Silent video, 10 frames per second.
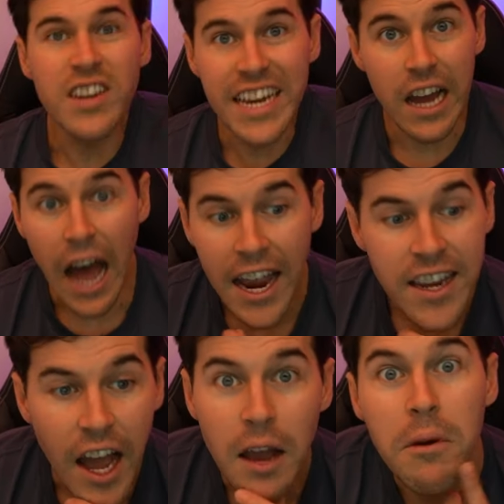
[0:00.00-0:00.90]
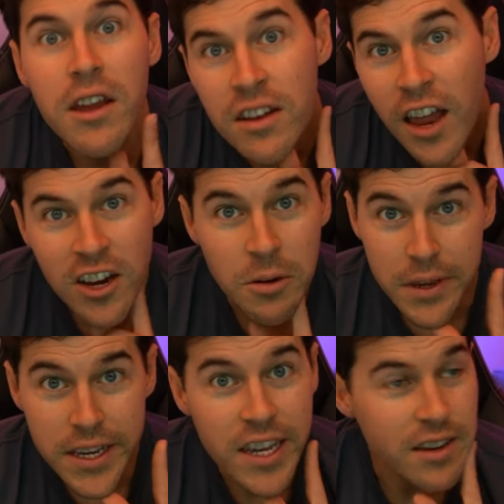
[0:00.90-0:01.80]
good to get A game, man. That could
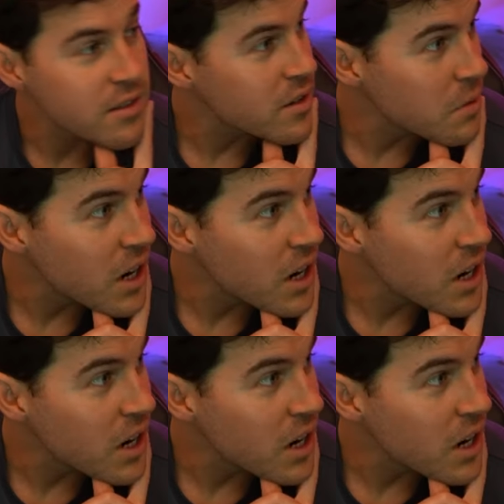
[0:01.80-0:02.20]
be it, to be